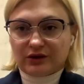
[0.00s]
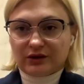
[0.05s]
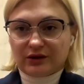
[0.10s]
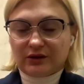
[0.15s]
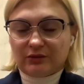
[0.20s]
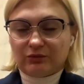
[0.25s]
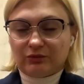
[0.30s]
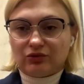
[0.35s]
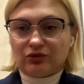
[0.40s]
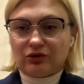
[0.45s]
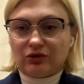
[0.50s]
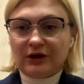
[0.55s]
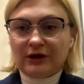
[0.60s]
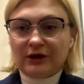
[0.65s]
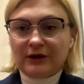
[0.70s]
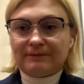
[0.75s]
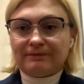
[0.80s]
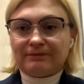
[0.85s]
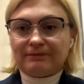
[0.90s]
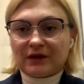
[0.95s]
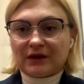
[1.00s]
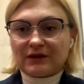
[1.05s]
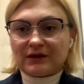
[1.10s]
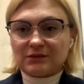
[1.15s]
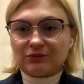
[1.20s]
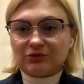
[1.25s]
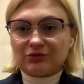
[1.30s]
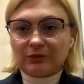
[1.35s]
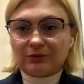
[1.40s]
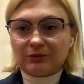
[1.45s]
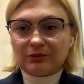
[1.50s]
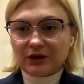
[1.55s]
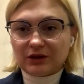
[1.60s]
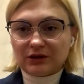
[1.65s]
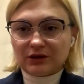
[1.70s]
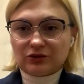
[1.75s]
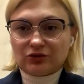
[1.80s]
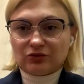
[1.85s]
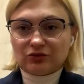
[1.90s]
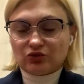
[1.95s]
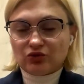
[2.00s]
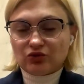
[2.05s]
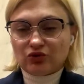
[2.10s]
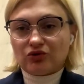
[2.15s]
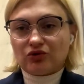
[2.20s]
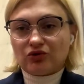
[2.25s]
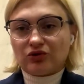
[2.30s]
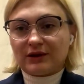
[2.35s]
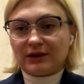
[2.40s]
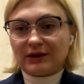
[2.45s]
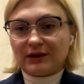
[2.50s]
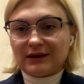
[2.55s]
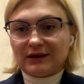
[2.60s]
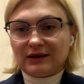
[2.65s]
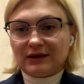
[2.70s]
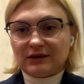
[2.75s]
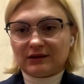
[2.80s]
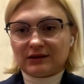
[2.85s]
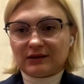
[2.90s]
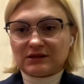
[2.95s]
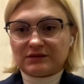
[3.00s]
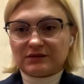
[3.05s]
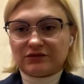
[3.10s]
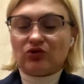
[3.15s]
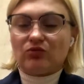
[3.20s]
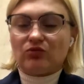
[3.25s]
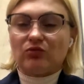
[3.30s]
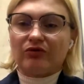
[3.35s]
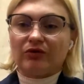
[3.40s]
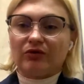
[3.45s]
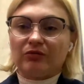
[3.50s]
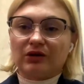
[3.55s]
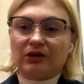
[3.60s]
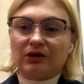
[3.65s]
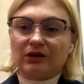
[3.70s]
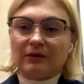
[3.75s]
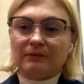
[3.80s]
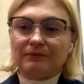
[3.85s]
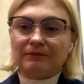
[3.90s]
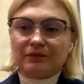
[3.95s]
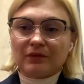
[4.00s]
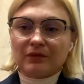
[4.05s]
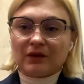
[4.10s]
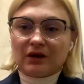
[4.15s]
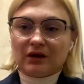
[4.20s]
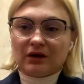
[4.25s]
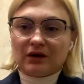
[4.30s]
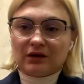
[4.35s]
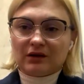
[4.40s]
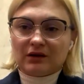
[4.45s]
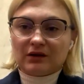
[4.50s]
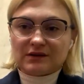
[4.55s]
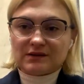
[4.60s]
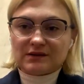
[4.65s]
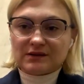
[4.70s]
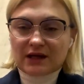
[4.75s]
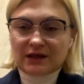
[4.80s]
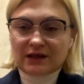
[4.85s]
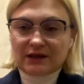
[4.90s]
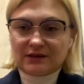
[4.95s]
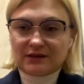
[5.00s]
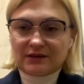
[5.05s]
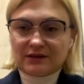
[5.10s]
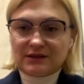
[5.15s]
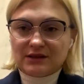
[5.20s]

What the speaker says: And well, it will be good for democracy too, because it will be an example when a country